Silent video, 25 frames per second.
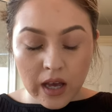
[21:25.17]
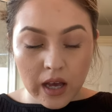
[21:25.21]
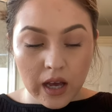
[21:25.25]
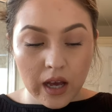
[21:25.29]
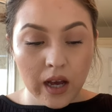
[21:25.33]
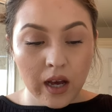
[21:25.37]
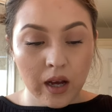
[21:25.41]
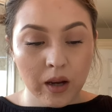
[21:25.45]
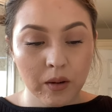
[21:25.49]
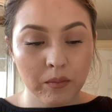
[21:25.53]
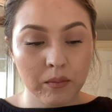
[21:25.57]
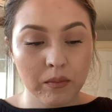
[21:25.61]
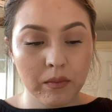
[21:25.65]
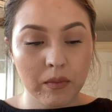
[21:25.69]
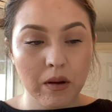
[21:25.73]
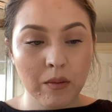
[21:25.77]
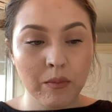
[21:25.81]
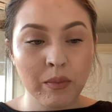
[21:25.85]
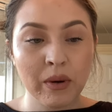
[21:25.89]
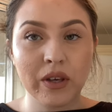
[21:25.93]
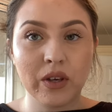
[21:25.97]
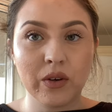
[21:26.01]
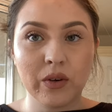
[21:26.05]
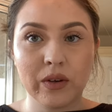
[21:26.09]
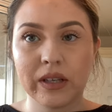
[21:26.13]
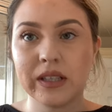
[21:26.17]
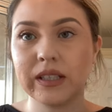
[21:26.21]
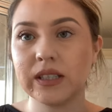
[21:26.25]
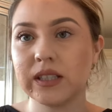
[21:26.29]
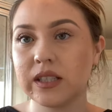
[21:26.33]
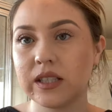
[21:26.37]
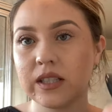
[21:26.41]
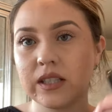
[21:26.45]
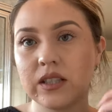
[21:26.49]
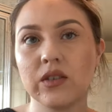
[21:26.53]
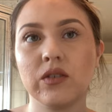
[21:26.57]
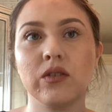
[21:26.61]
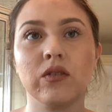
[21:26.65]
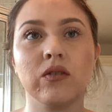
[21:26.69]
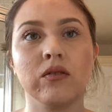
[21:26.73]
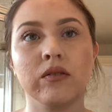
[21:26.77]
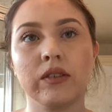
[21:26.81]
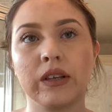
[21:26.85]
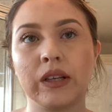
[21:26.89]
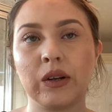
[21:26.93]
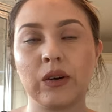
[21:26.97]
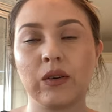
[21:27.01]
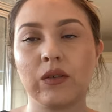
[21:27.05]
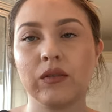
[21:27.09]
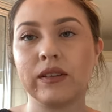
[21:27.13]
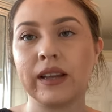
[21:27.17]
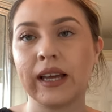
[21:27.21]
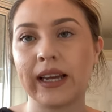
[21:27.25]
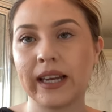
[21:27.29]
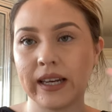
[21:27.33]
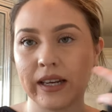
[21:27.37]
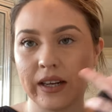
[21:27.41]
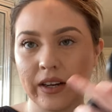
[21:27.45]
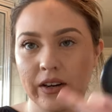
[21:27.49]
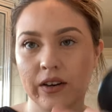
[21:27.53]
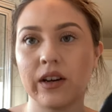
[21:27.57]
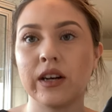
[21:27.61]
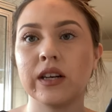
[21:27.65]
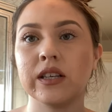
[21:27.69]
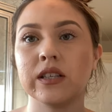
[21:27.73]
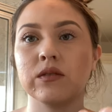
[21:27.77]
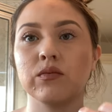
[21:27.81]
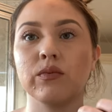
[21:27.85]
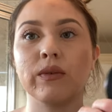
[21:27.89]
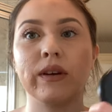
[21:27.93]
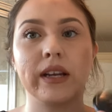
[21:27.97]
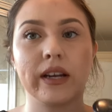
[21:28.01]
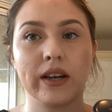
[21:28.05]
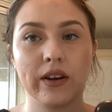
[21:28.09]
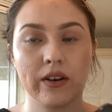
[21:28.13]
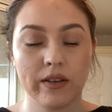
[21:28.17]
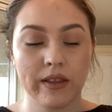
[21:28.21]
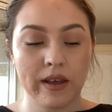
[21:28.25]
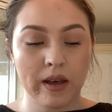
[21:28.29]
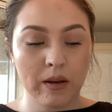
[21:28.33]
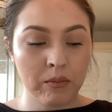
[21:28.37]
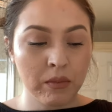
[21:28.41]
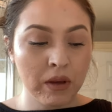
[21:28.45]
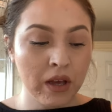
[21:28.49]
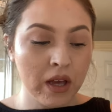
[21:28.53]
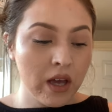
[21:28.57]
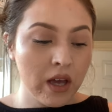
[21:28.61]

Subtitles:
But you can still, you know, they can hear us, we can hear them.